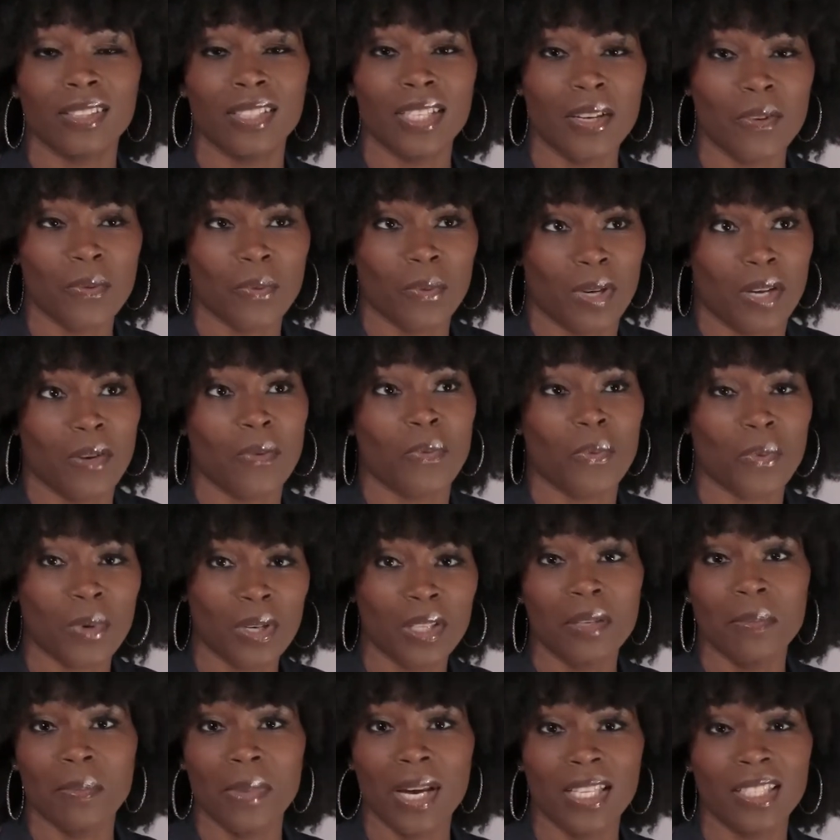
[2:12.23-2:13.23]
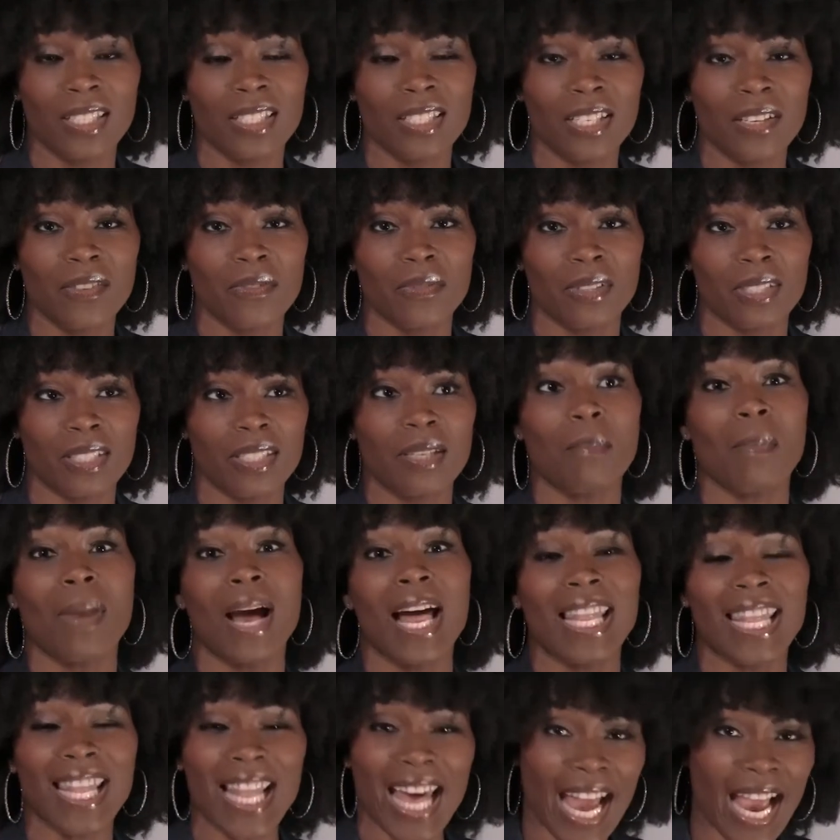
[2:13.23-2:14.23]
It really made the difference in
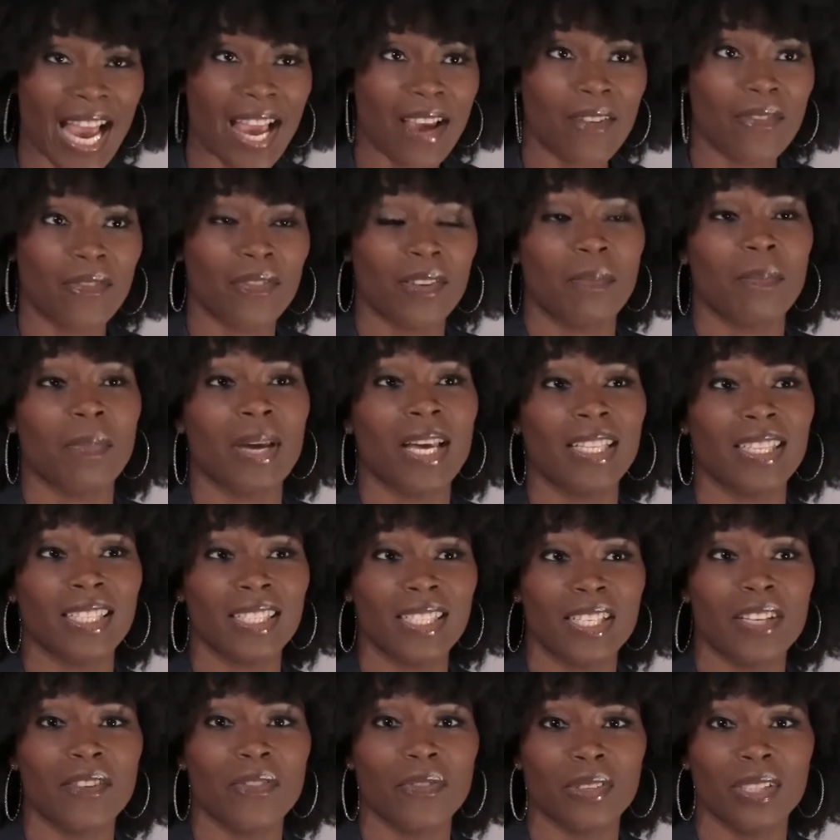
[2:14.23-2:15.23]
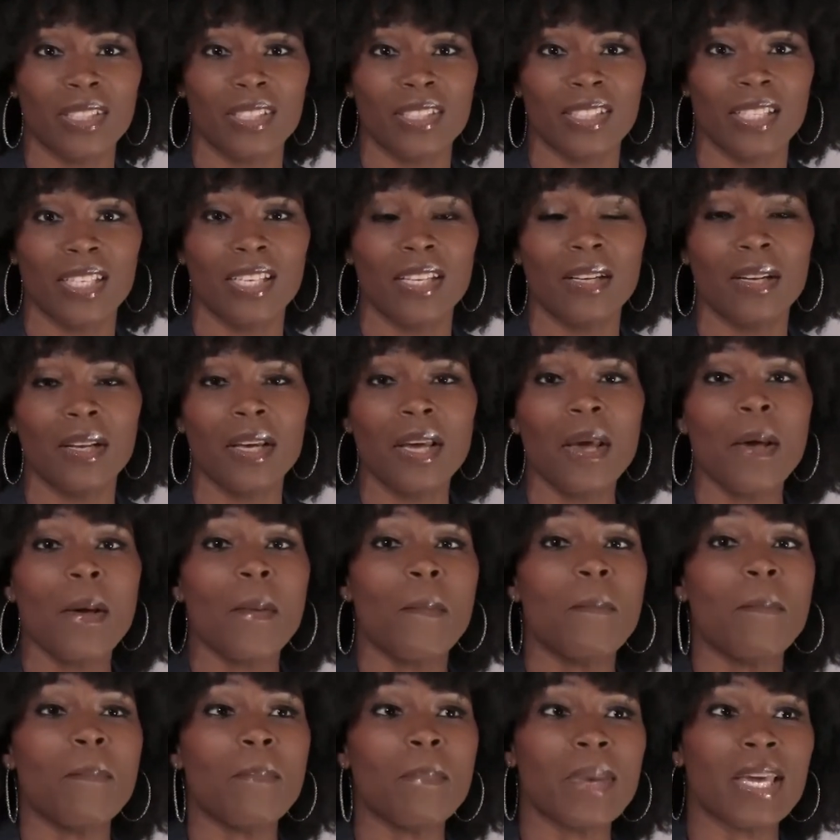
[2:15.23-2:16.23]
my life. It made the difference in
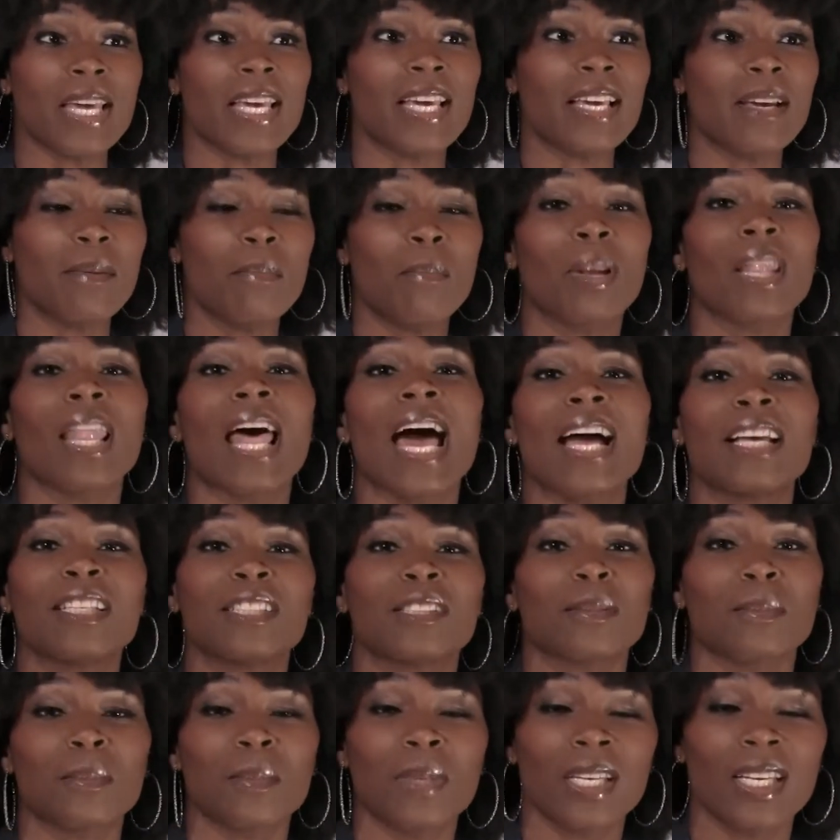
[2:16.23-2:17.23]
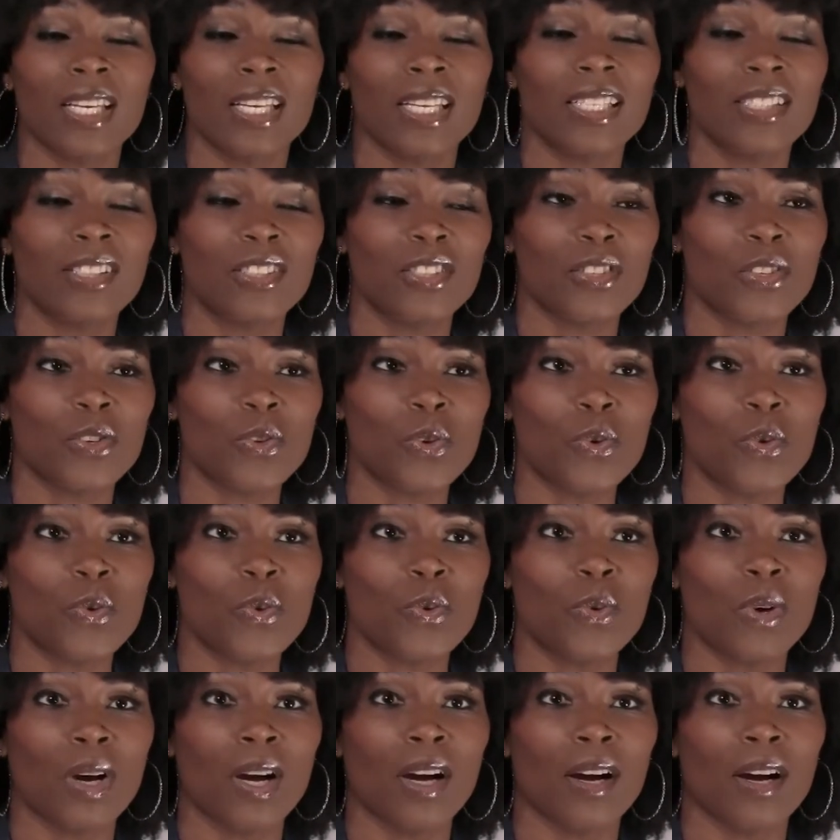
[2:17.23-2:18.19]
me blossoming into